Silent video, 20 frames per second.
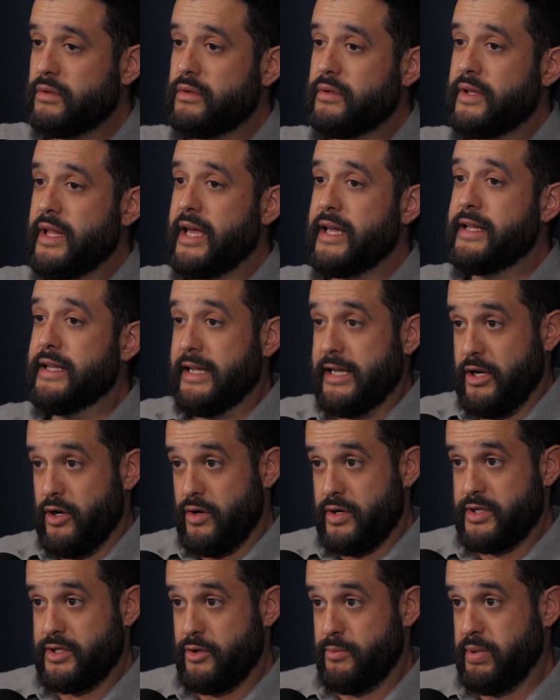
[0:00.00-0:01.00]
that here
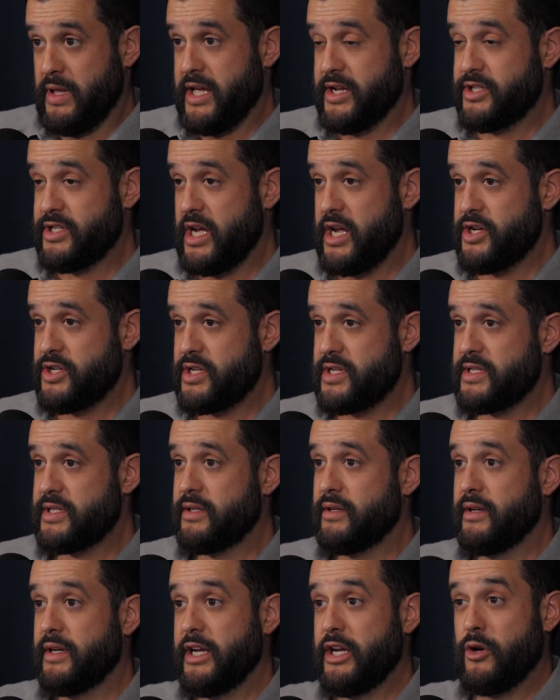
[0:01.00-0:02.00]
is your plan changes,
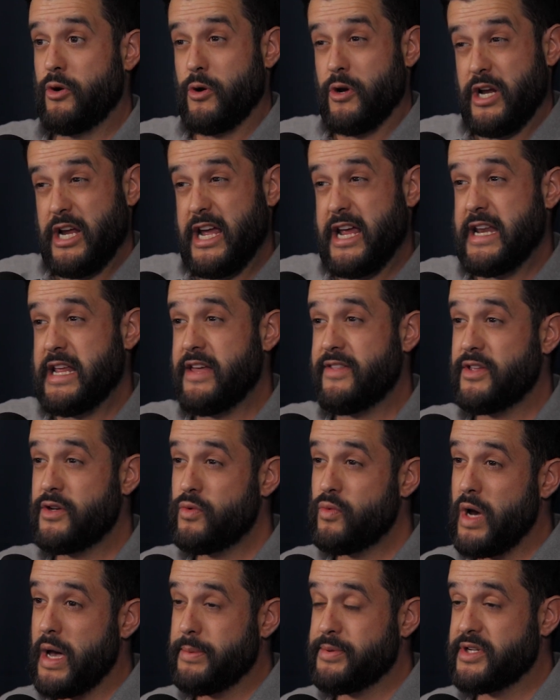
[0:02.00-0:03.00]
here are any of the
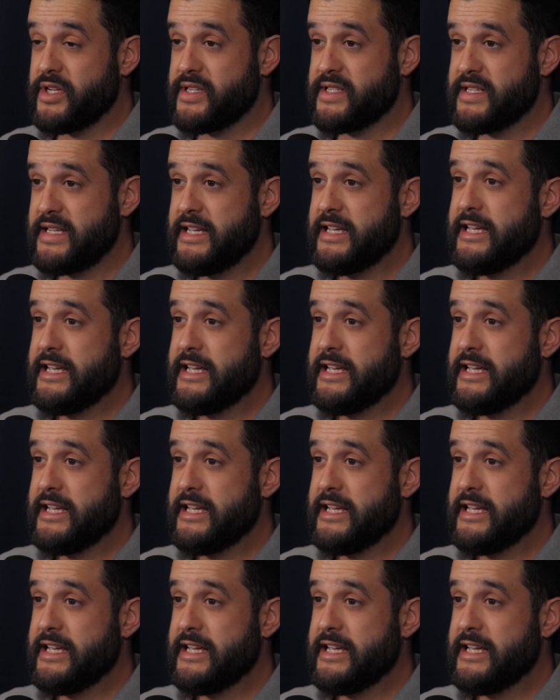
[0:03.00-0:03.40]
new options,